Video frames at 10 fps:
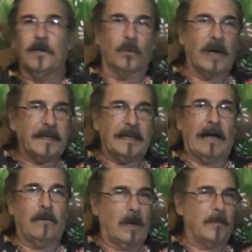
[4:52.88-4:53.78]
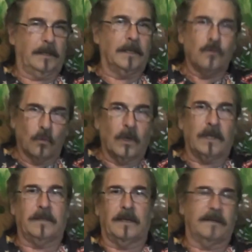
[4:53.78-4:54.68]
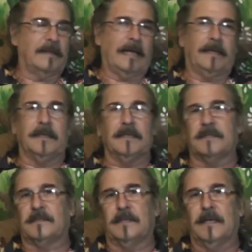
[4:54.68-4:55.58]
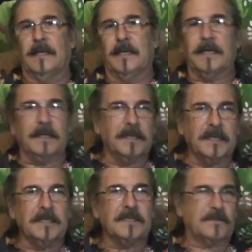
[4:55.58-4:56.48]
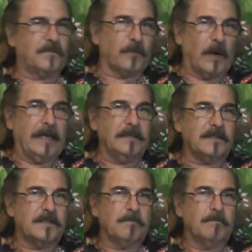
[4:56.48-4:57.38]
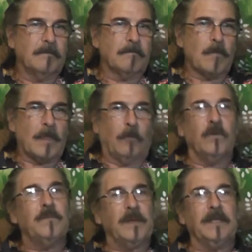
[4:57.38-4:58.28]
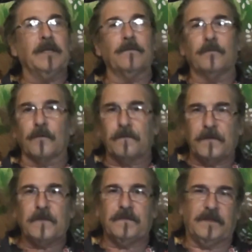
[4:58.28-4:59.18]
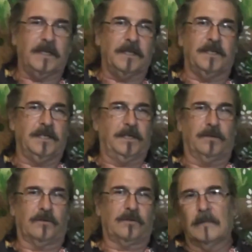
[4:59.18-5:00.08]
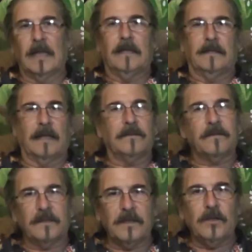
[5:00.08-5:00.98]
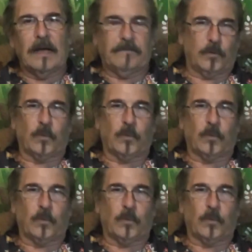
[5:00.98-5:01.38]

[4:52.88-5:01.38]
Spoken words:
Right now I'm in one that is in Nice, France. We've been here for 15 years. Now, the thing you have to